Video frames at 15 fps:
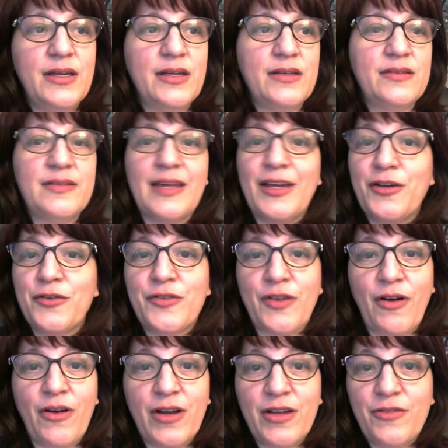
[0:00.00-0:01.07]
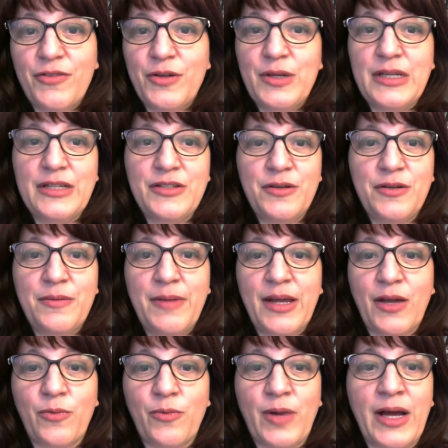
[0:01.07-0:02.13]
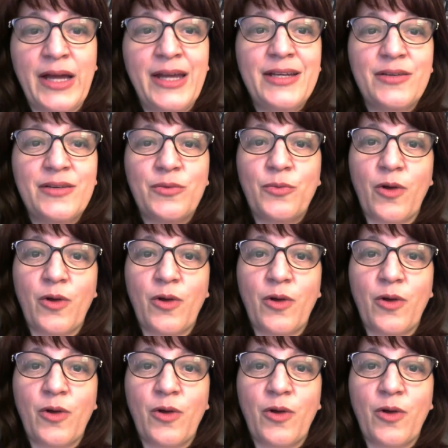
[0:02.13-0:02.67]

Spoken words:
say you're sorry if you need to make it right,